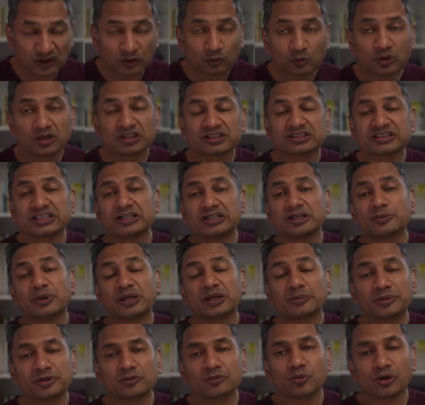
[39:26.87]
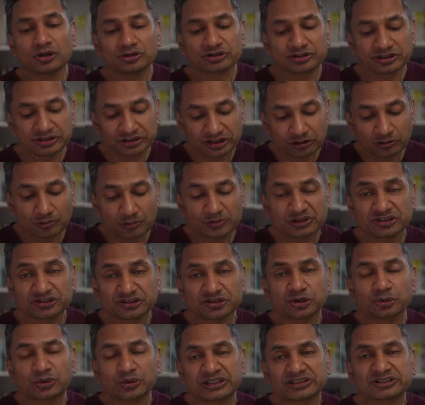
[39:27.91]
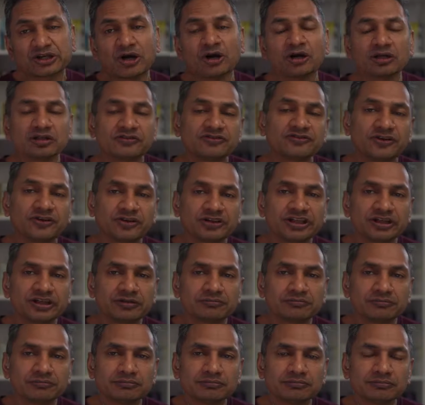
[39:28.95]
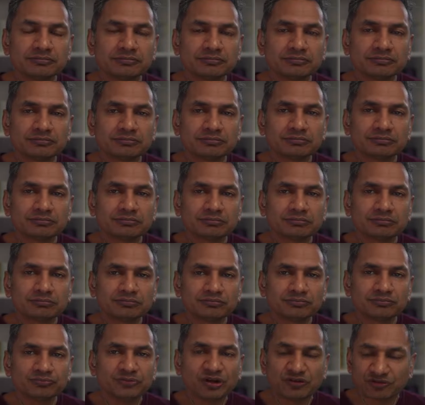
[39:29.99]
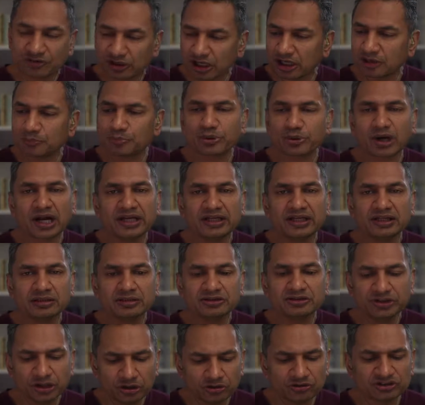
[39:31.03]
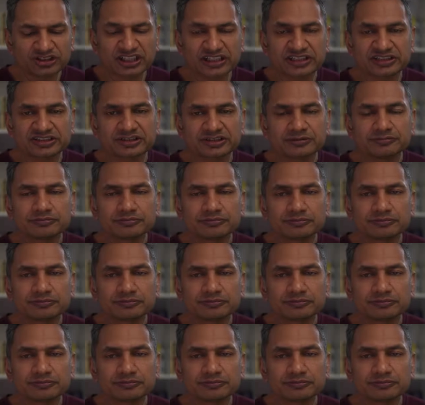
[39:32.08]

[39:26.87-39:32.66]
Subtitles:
What is it you people want? Do you want me to do it all for you? You've got a brain. Use it.